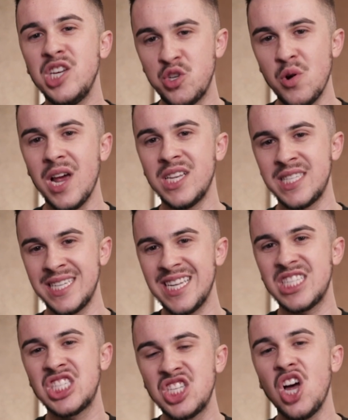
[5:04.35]
dress
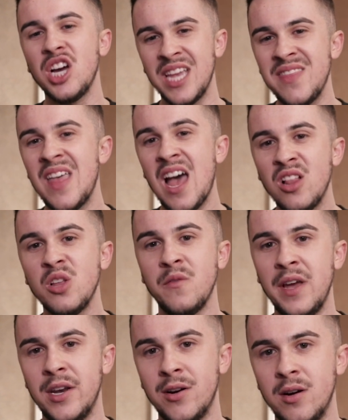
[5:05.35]
gets stuck in the
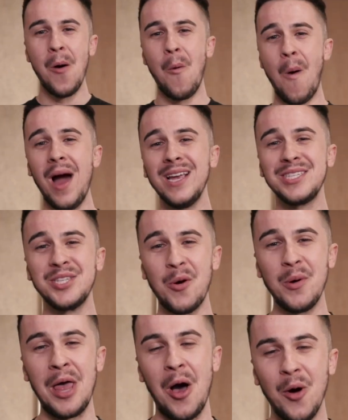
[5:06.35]
elevator. Why is no
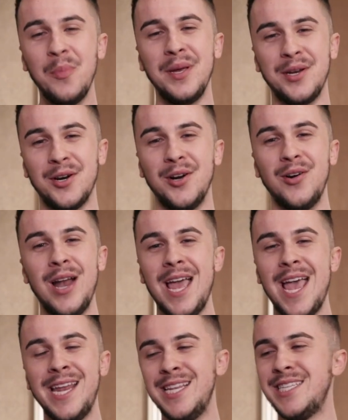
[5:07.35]
one helping her and